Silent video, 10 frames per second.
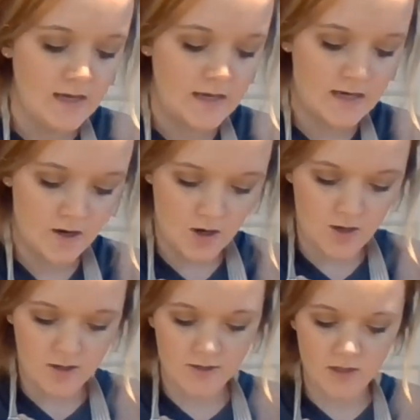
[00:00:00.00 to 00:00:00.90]
And I
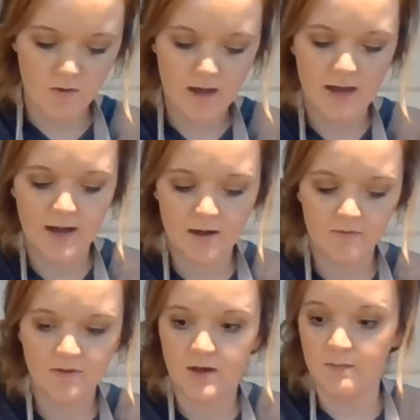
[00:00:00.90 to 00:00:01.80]
also
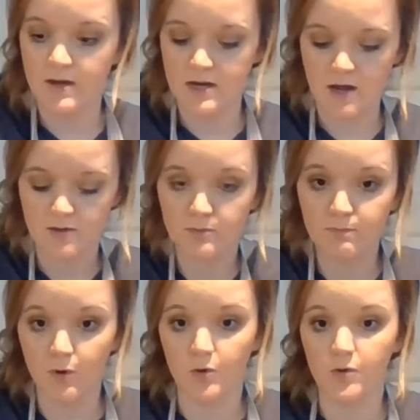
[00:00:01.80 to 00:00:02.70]
have another
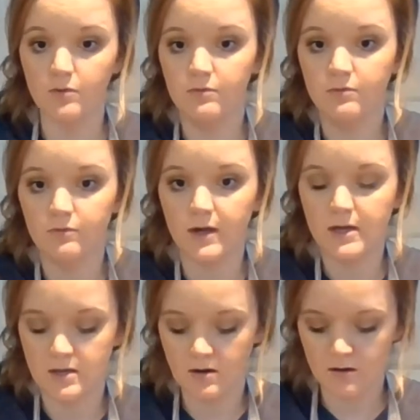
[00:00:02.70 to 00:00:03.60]
bowl right
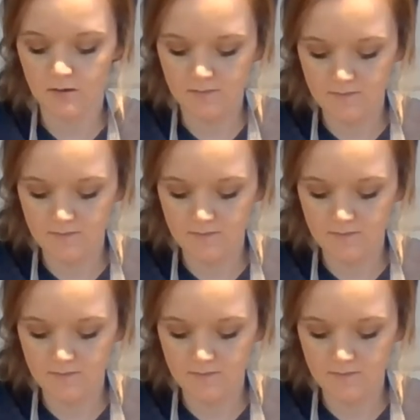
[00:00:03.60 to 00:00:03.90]
here.